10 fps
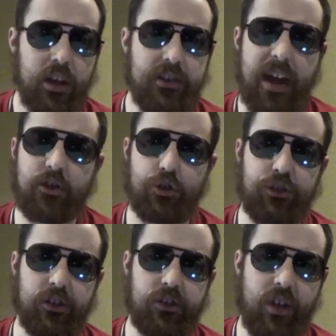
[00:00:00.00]

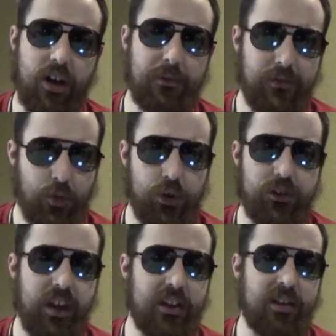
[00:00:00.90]
Danielson stomps. Of course,
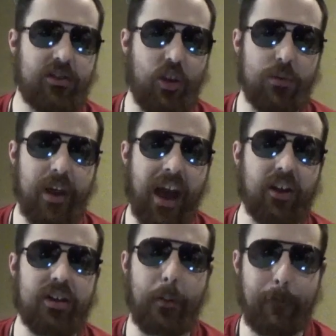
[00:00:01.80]
Darby
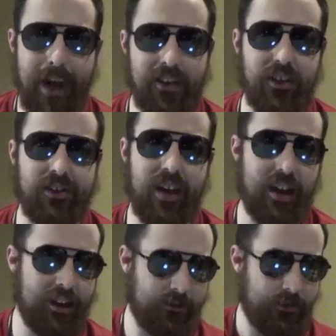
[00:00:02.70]
Allin made the
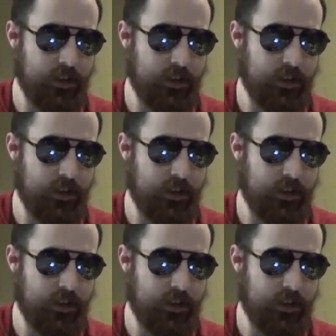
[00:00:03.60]
save.